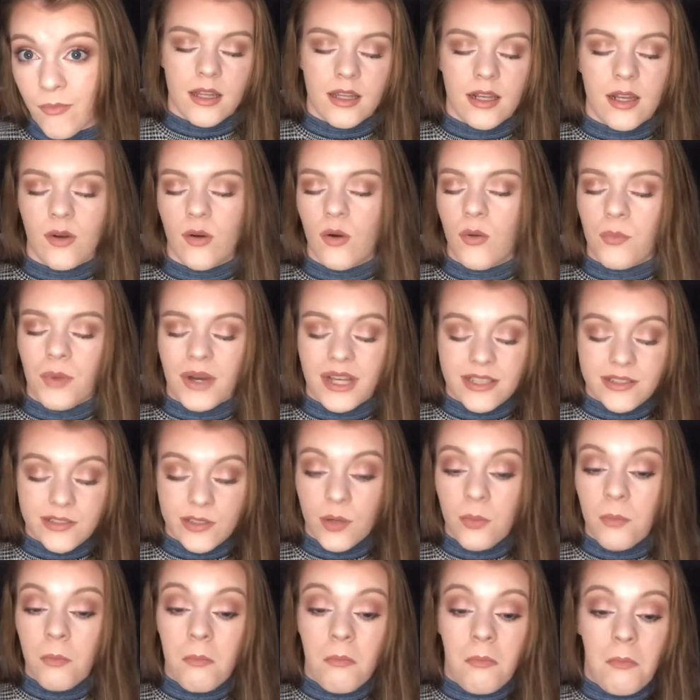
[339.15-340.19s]
Now, by
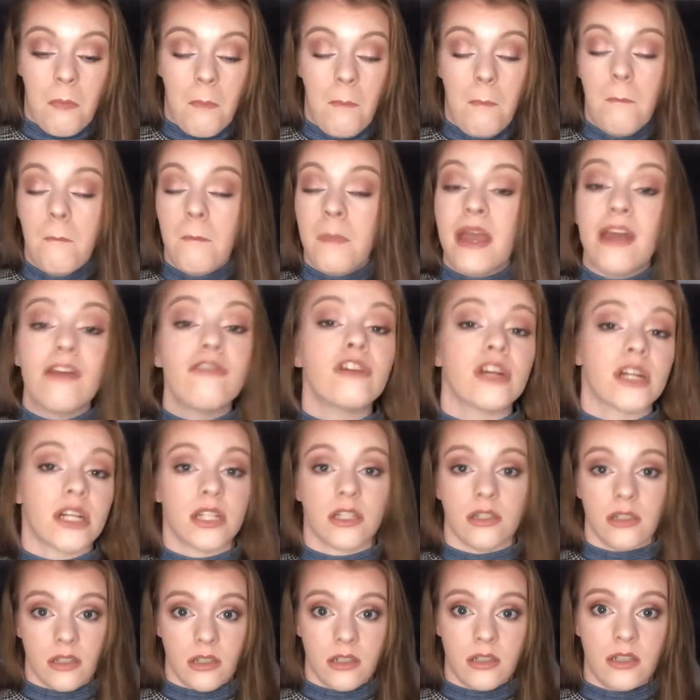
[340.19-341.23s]
some
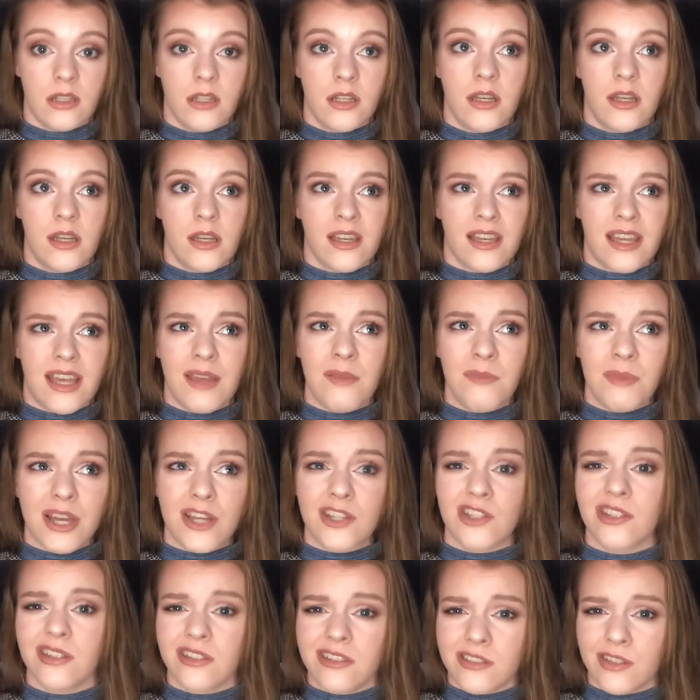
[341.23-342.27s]
miracle, Kim
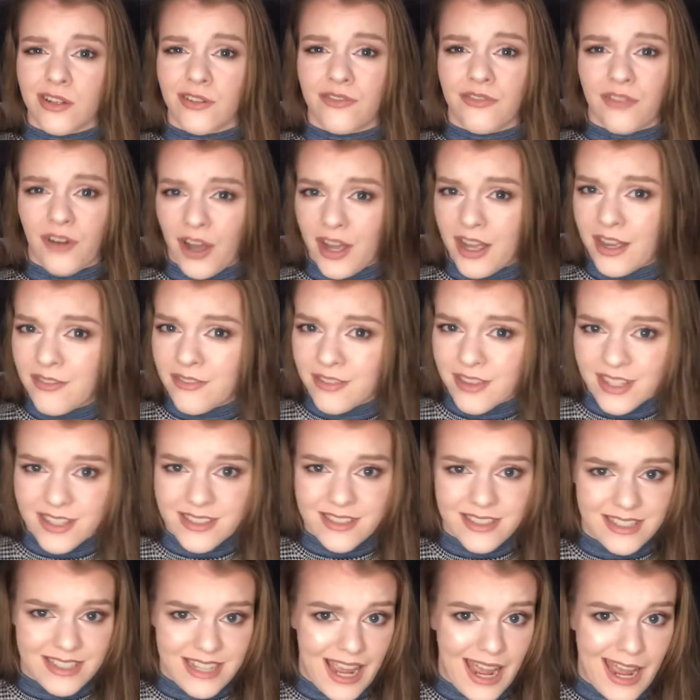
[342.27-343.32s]
actually survived
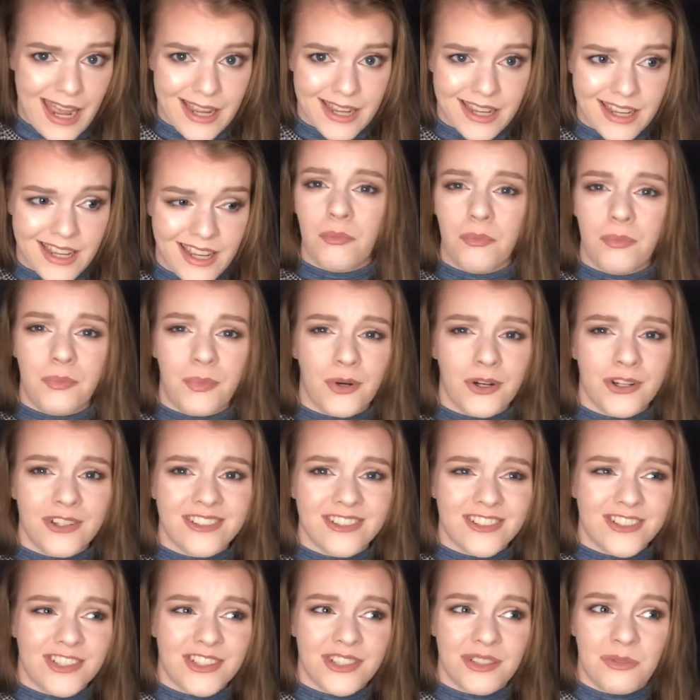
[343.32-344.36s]
this attack,
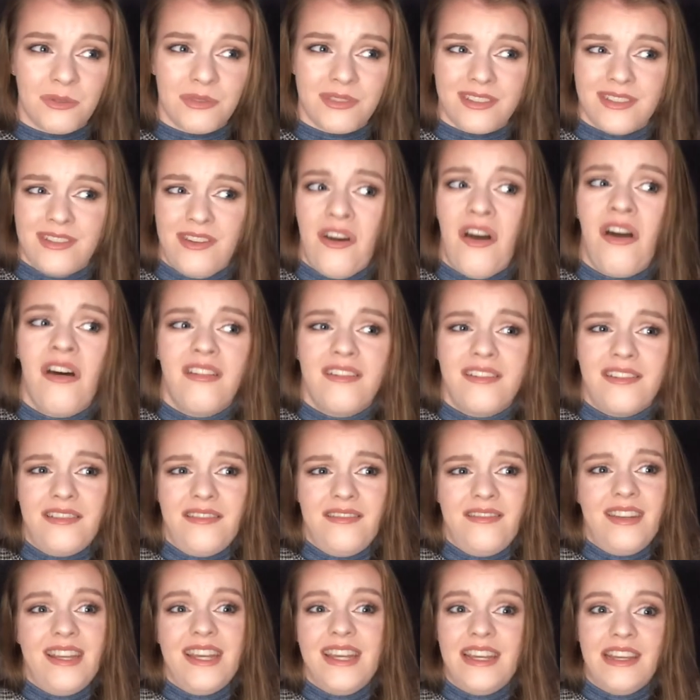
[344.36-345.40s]
but she was not
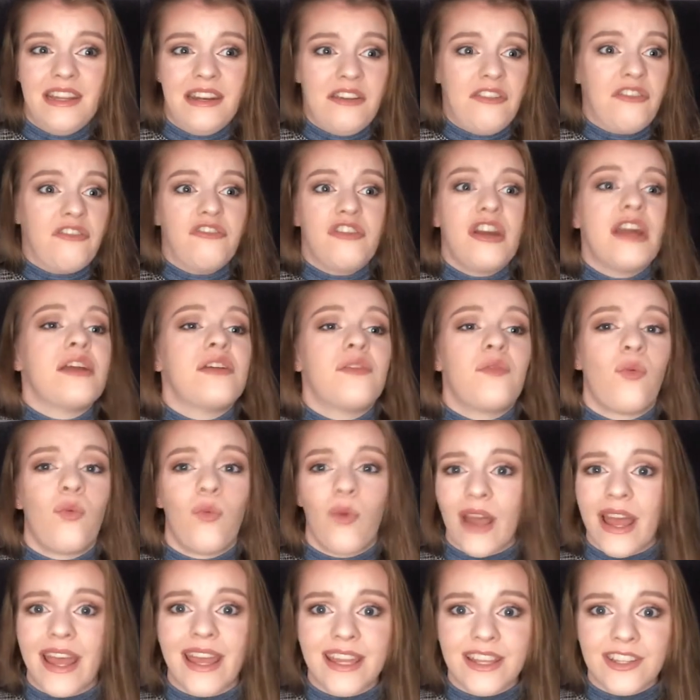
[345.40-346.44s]
in a great
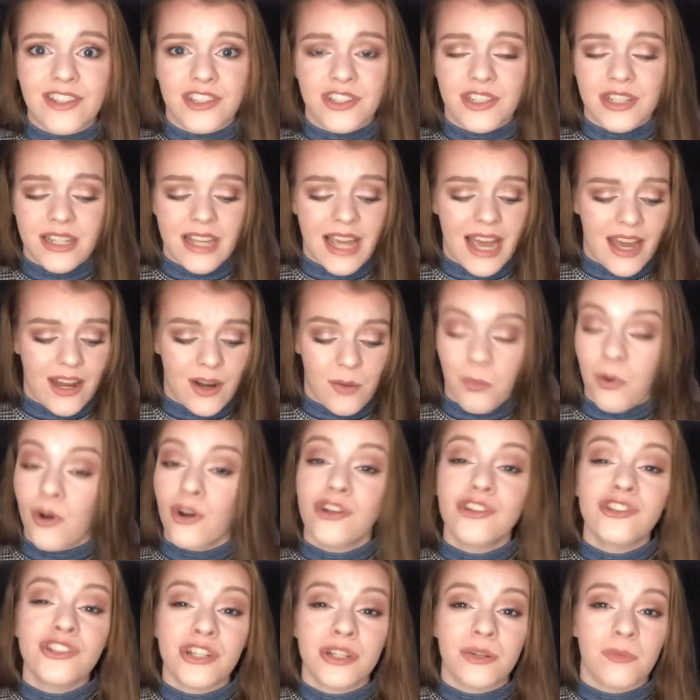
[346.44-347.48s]
way. She had a
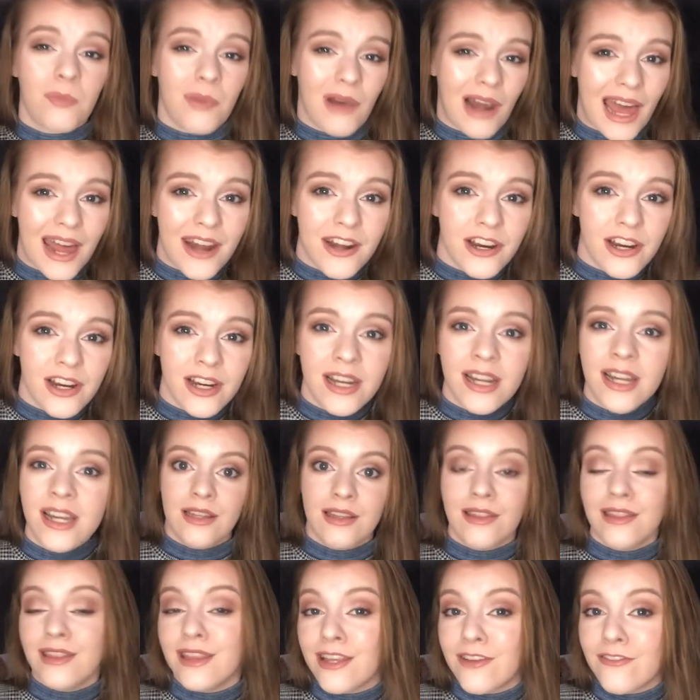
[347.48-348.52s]
punctured bladder,
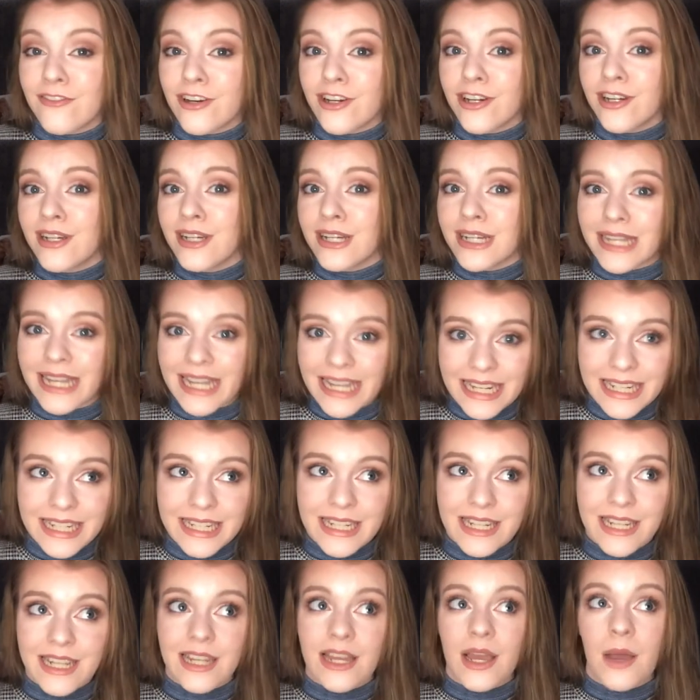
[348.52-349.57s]
liver,
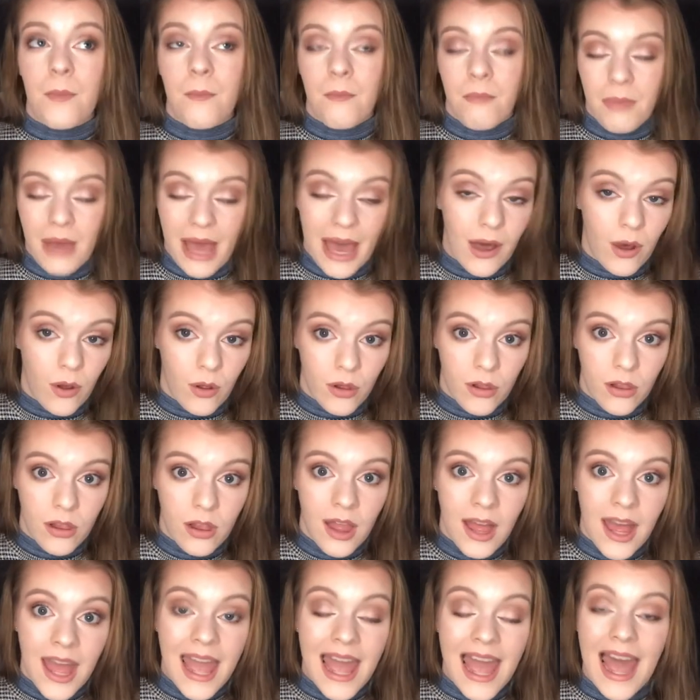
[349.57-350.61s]
kidney,
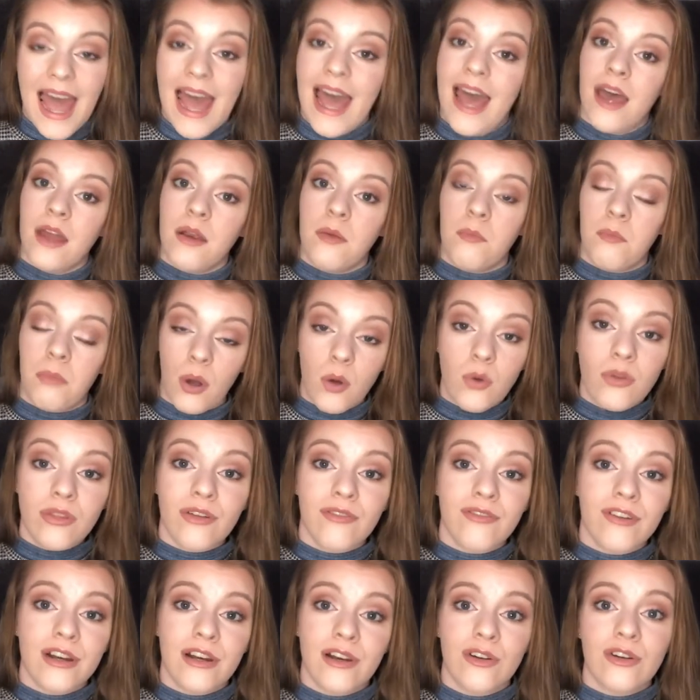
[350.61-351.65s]
bowel, and both
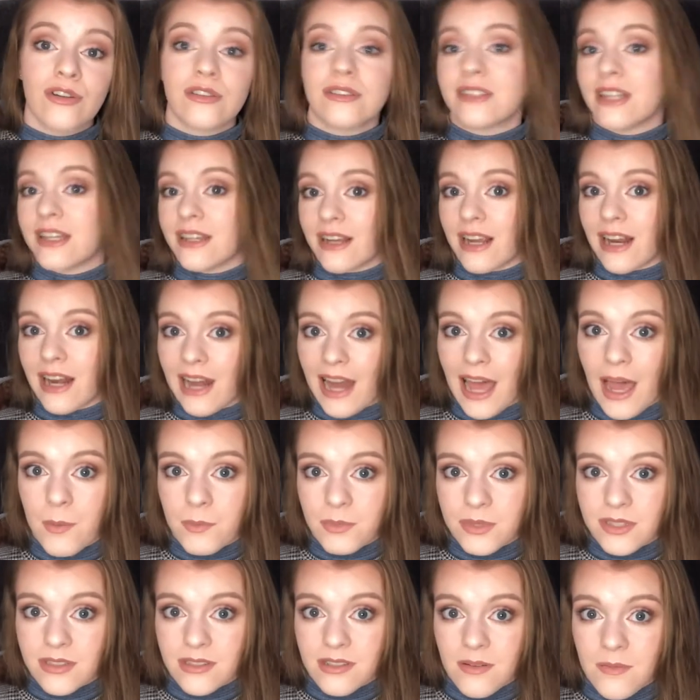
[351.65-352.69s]
of her lungs had
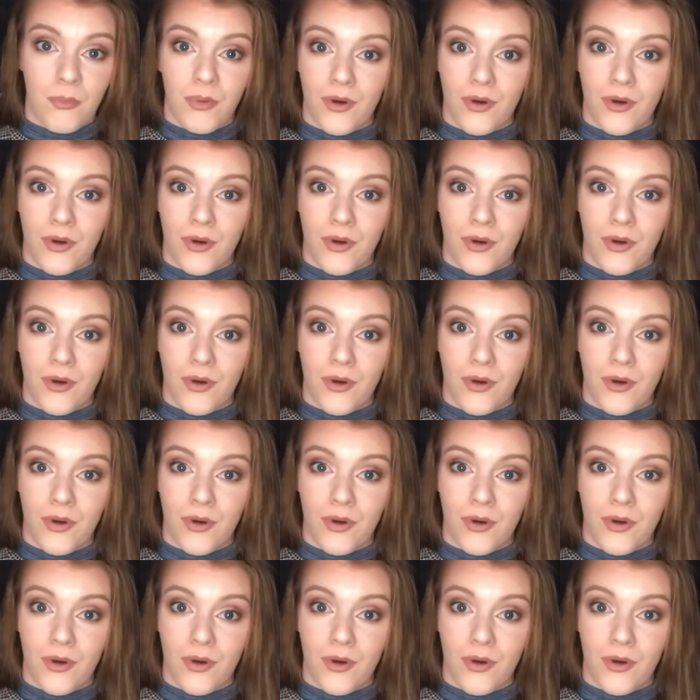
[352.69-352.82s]
collapsed.